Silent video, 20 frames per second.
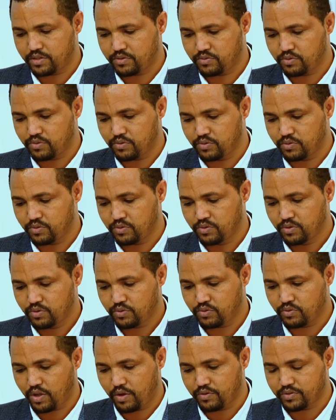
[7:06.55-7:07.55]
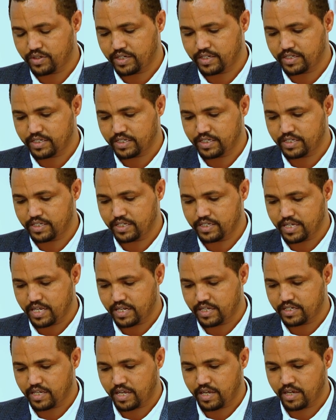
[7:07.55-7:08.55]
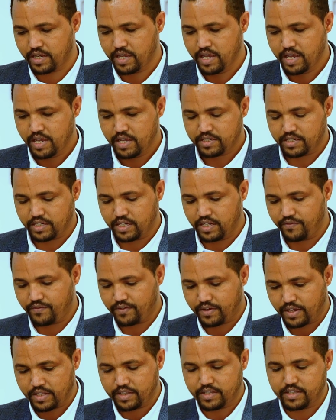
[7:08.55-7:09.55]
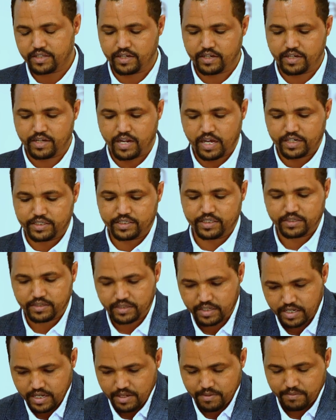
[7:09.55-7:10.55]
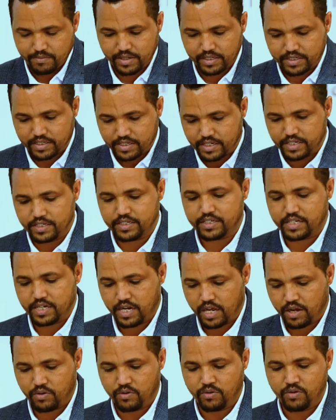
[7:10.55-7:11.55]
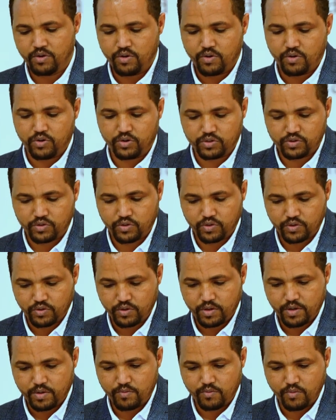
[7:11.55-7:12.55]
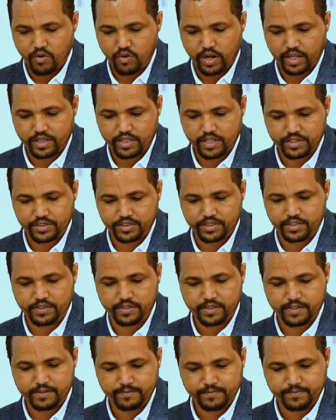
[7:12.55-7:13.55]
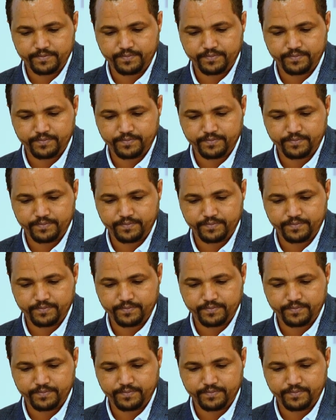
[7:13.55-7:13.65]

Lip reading: to 2060, there is a significant reduction, but needs now also more attentions.